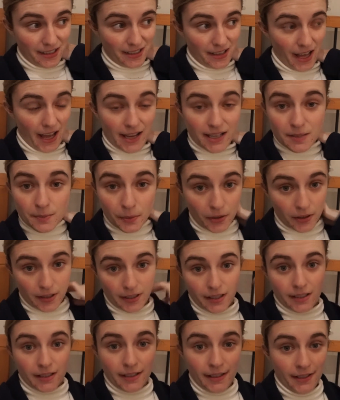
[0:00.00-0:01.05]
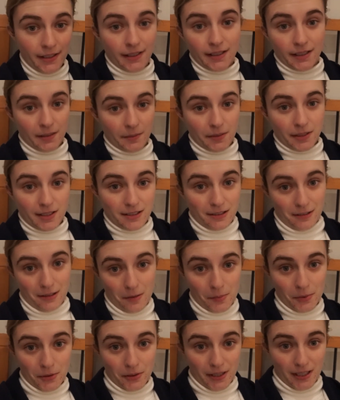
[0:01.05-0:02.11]
exported, and I'm gonna start
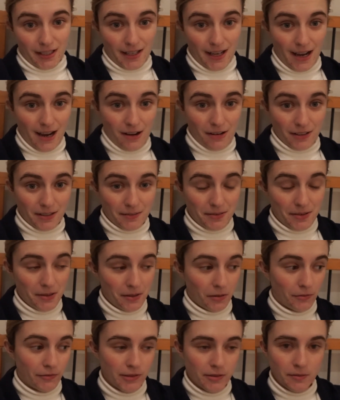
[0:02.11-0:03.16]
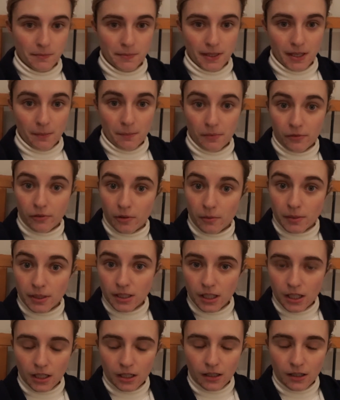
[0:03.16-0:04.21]
uploading it now, and it hopefully will be up before
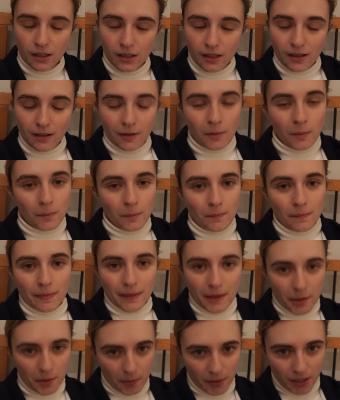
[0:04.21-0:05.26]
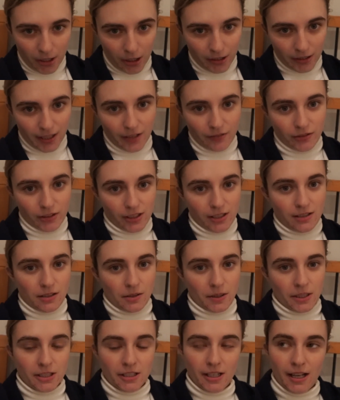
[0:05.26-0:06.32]
midnight. We currently have really slow
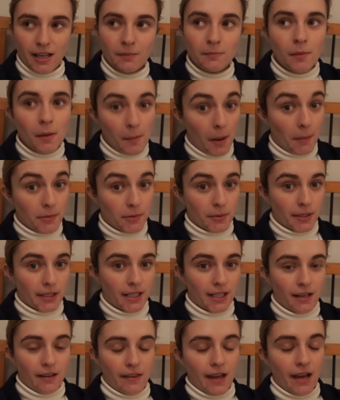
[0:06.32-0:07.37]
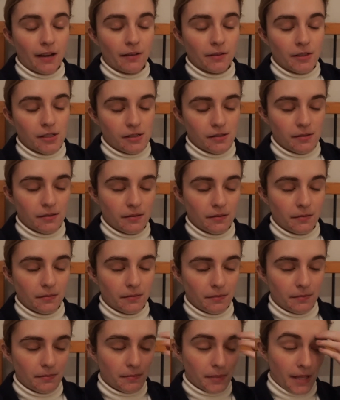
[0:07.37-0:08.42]
internet. My mom's working on that, which is
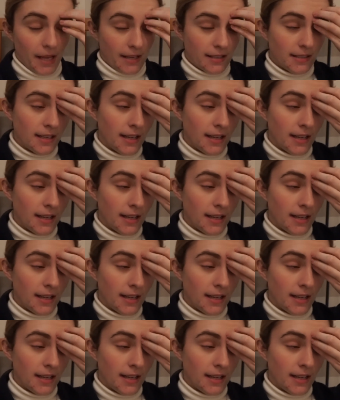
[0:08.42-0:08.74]
blessed.